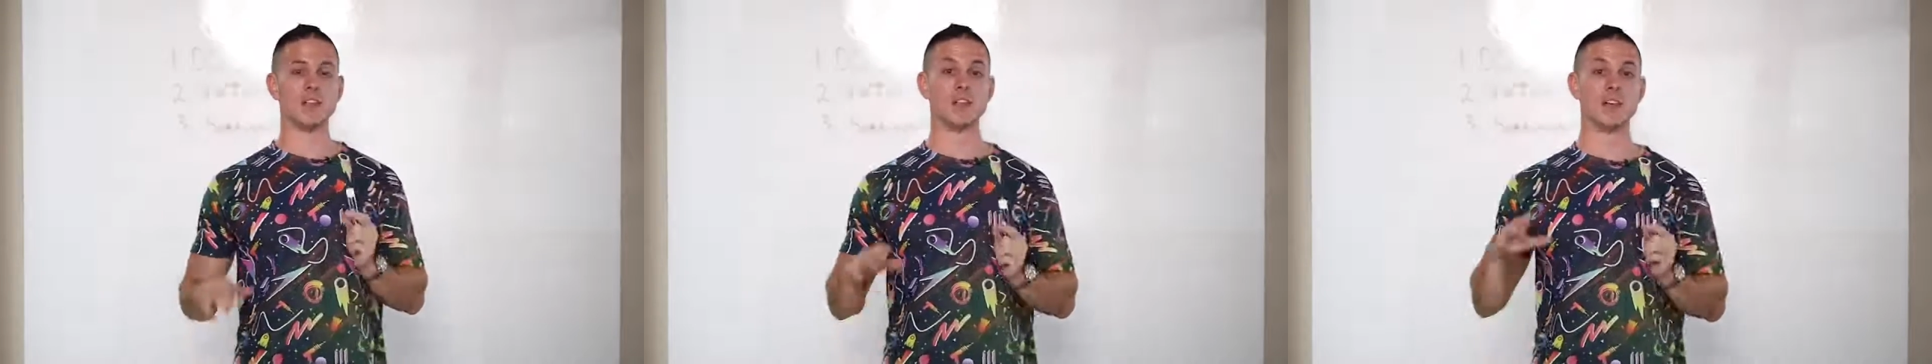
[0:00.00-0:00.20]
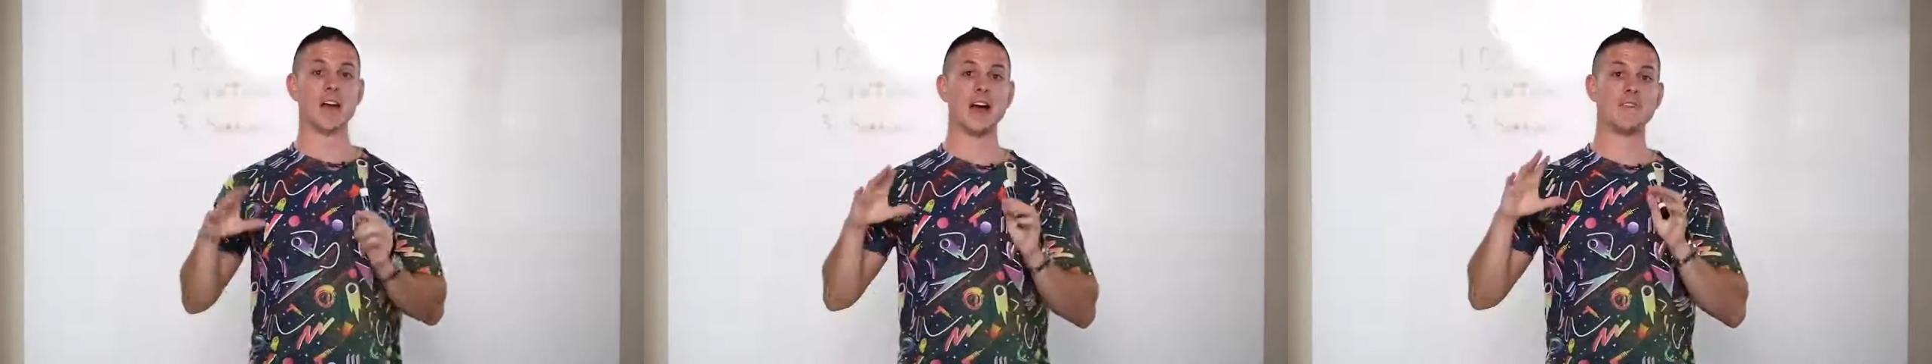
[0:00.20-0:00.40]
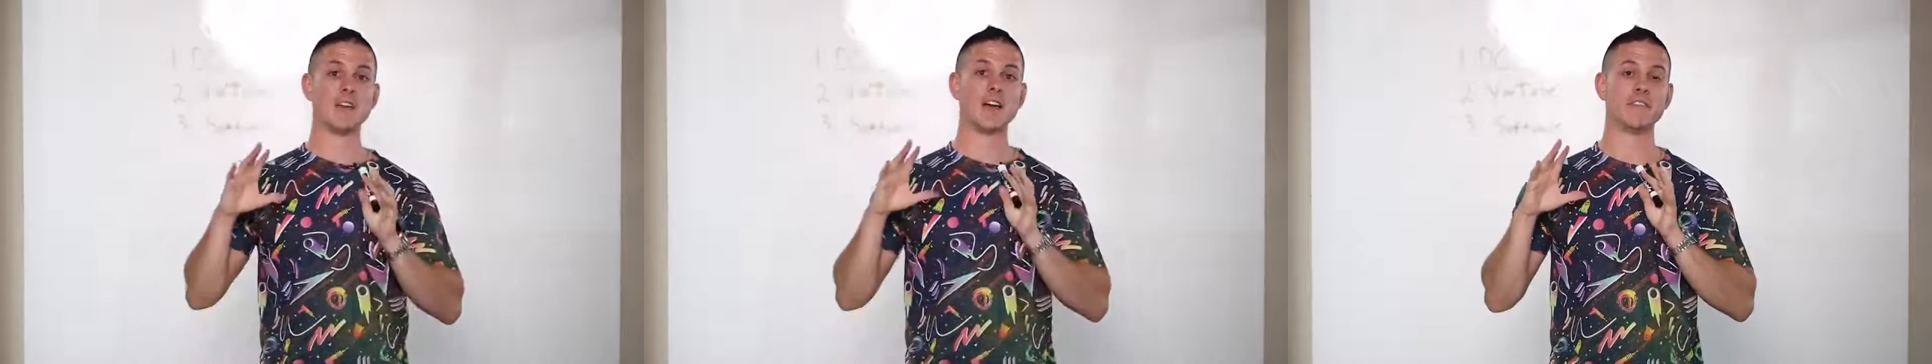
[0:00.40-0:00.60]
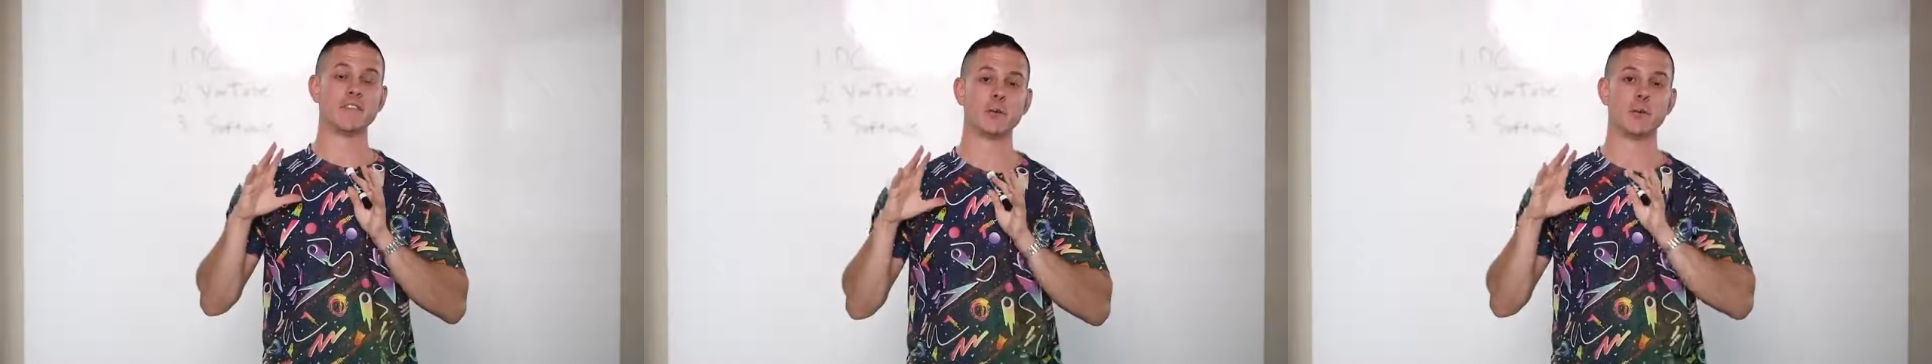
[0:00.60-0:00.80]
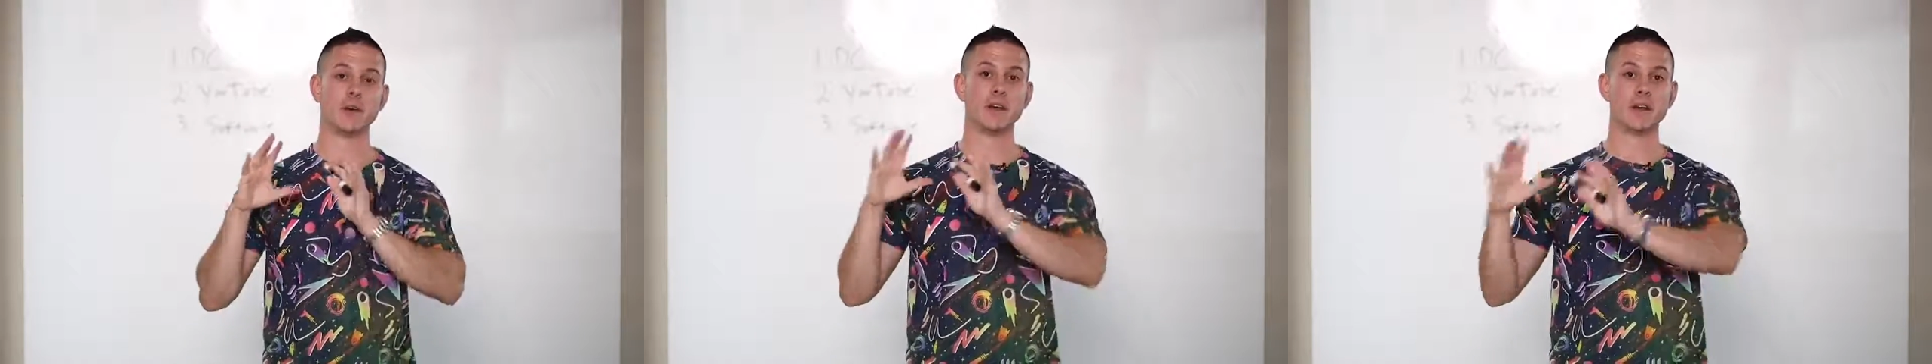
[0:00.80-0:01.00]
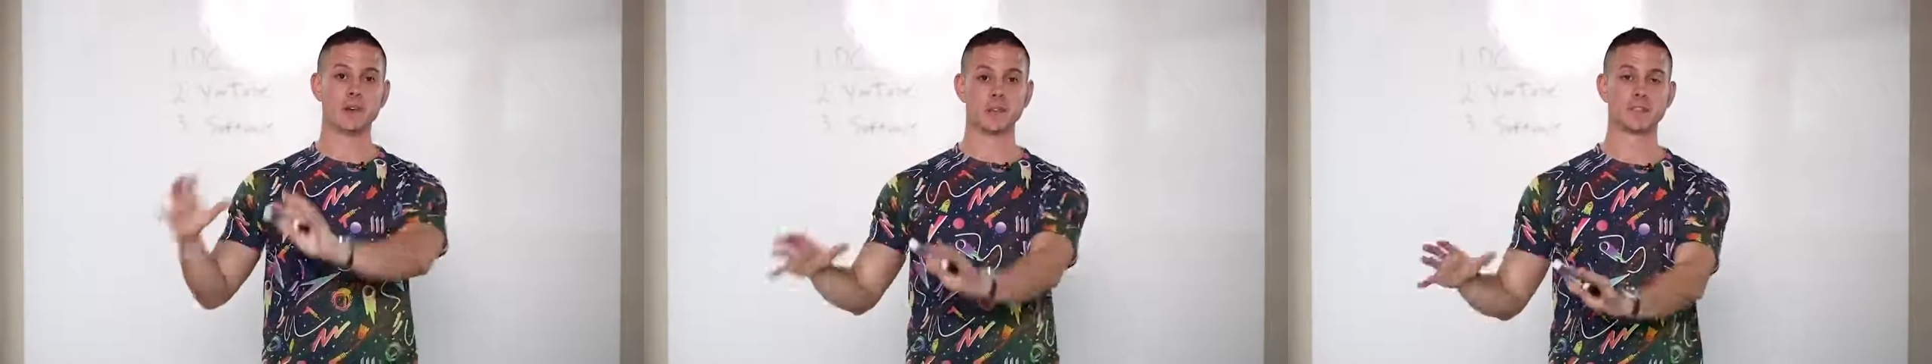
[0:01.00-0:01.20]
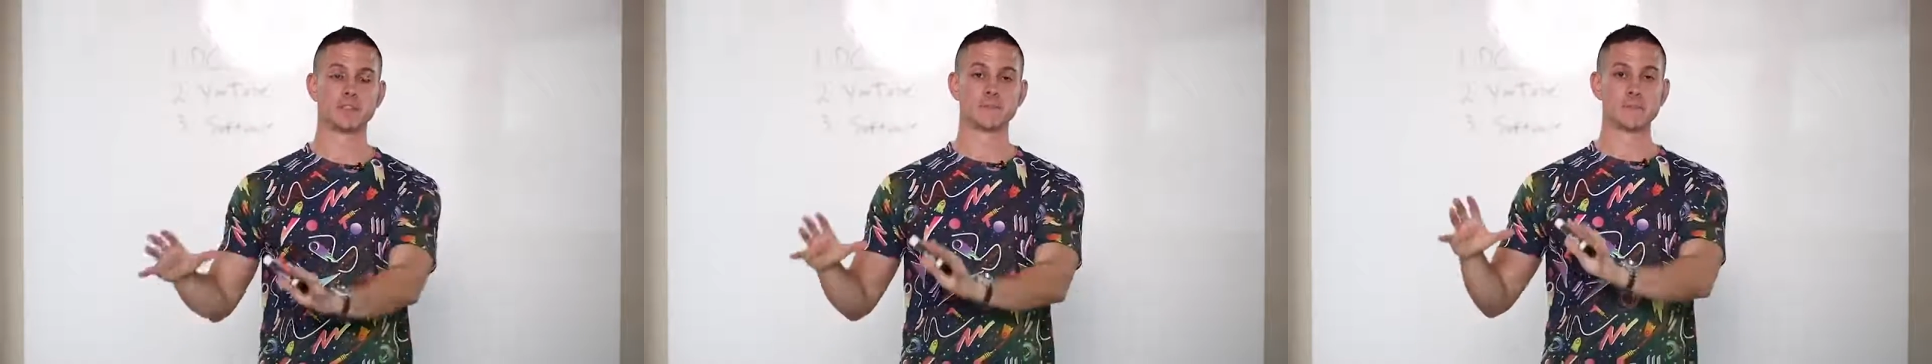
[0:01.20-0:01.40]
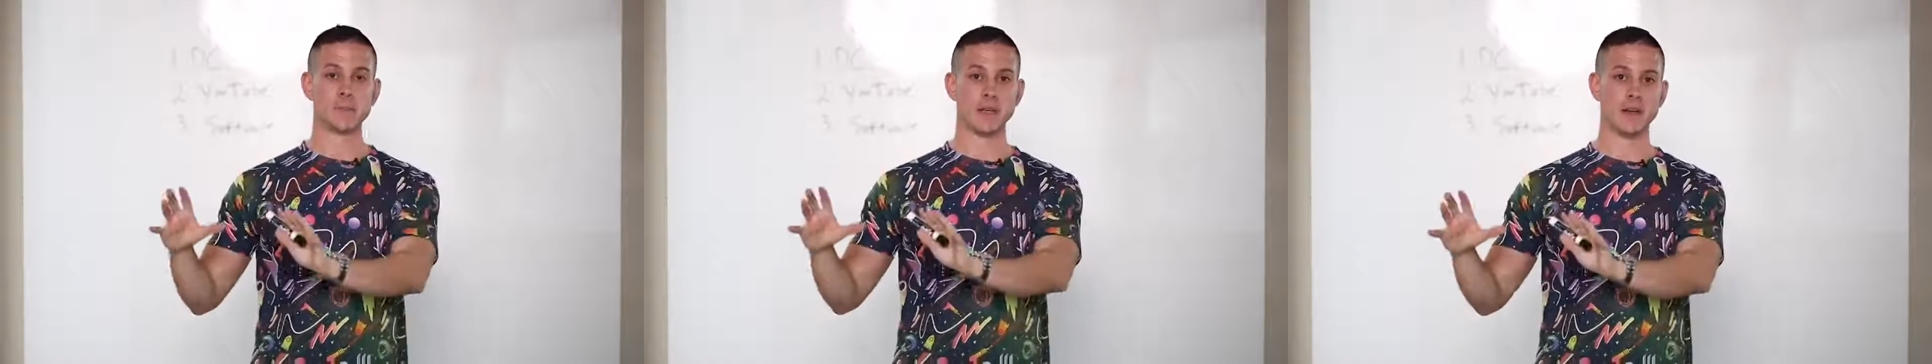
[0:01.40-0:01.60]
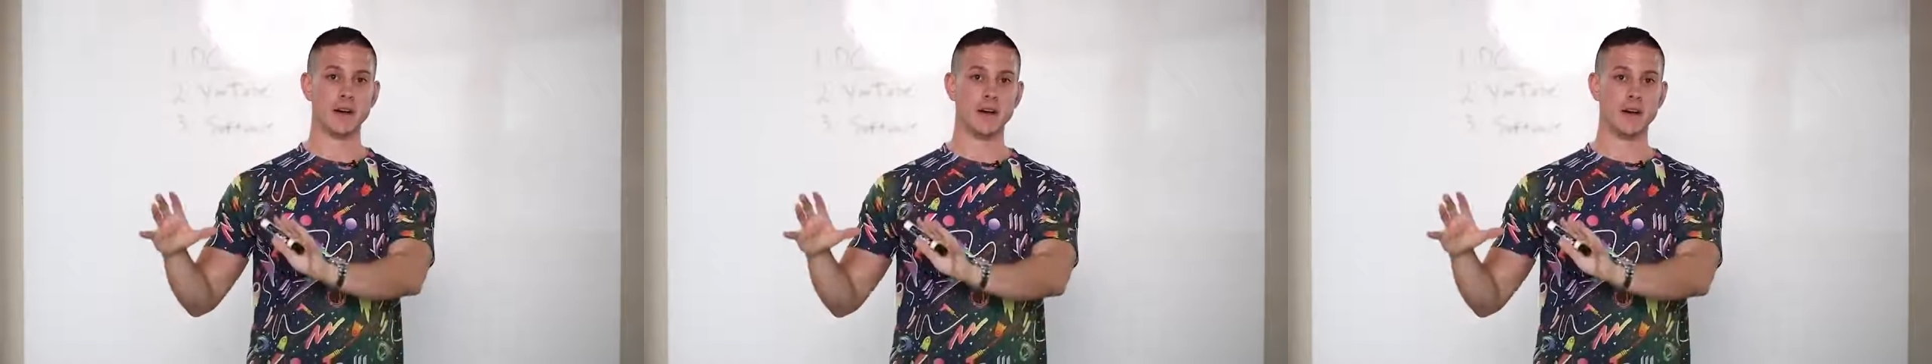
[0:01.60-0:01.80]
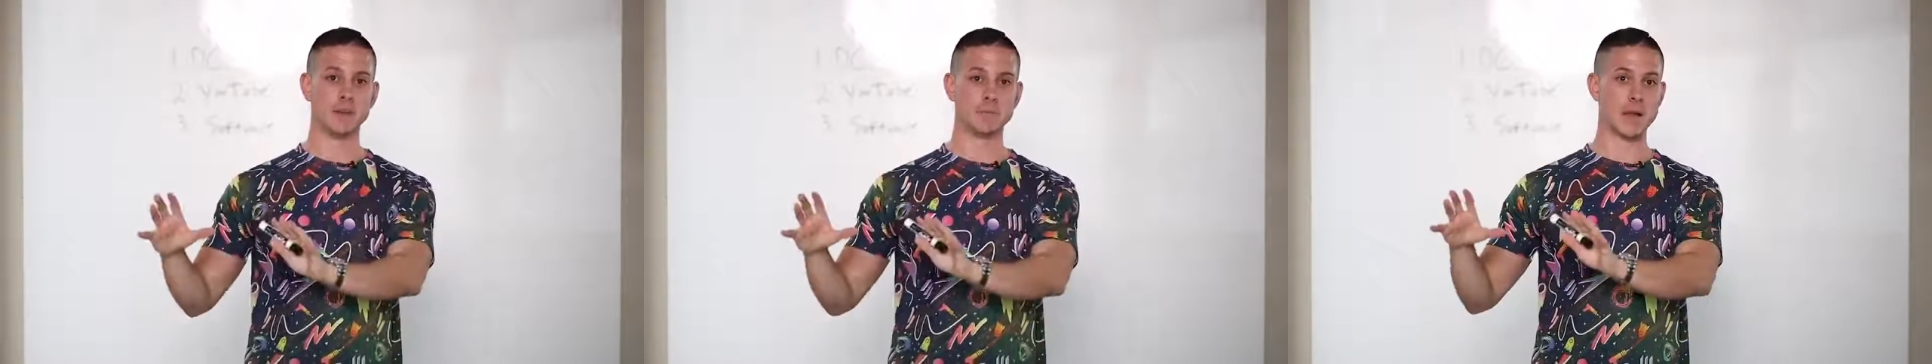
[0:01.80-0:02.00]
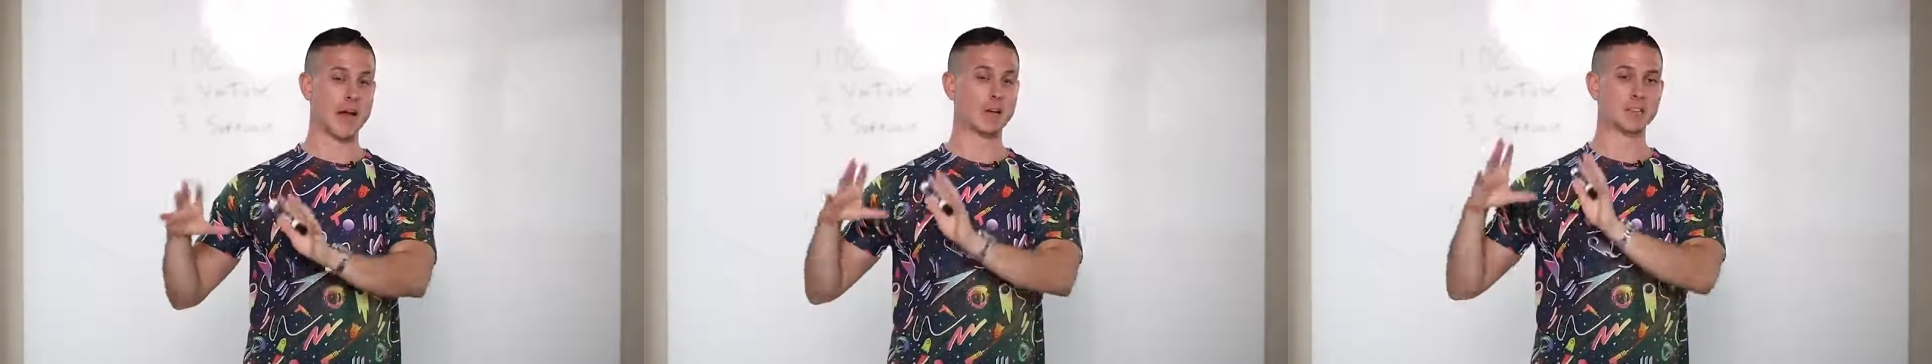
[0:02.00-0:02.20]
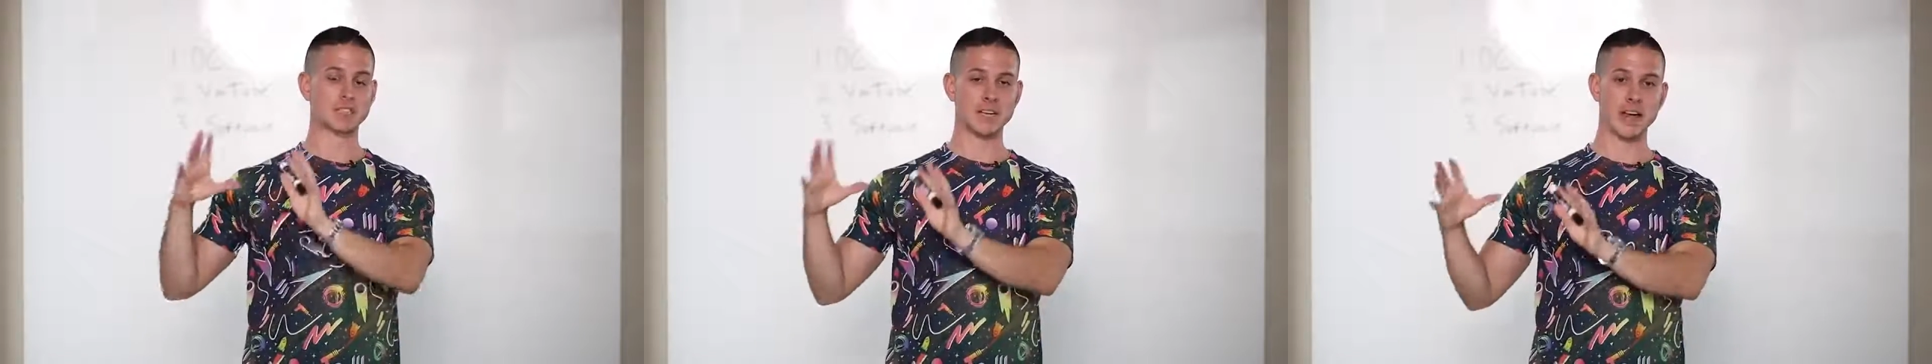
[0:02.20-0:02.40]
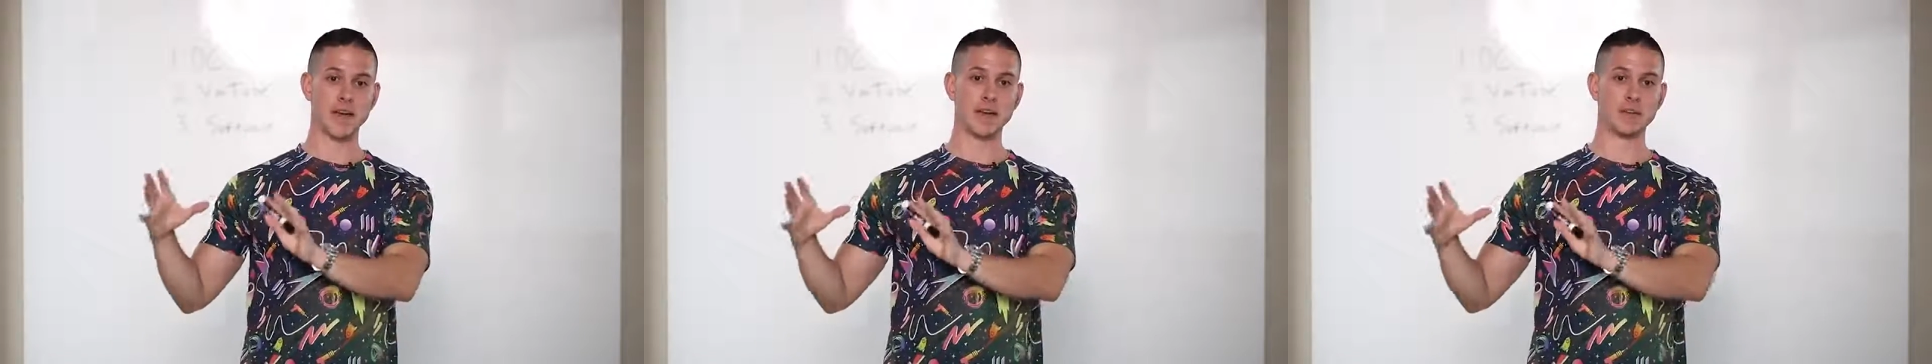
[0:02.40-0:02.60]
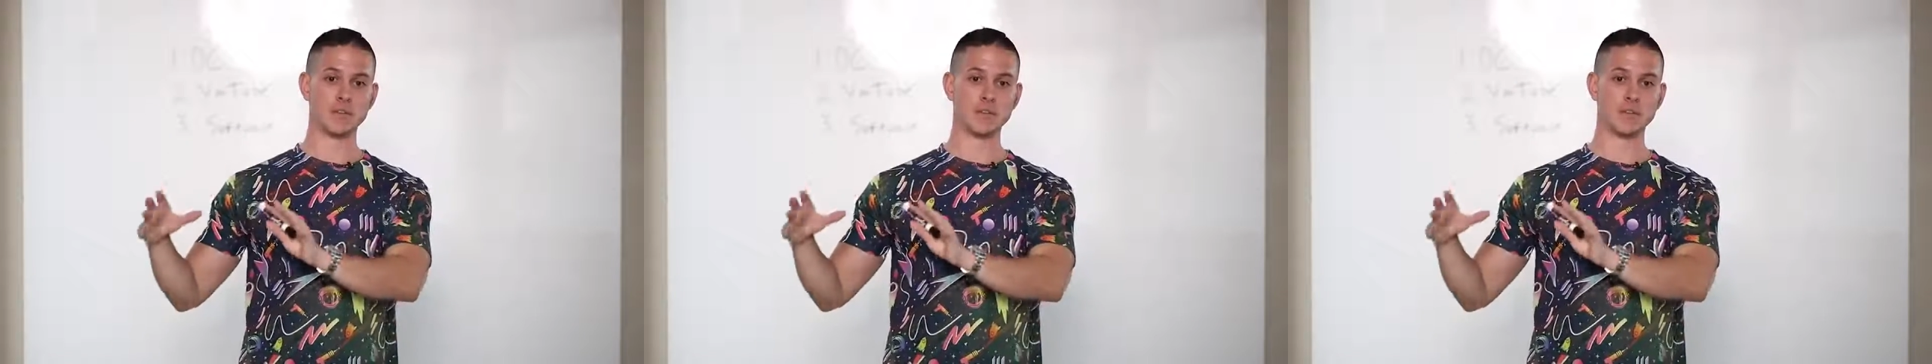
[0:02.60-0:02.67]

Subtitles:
and then have everyone else outside,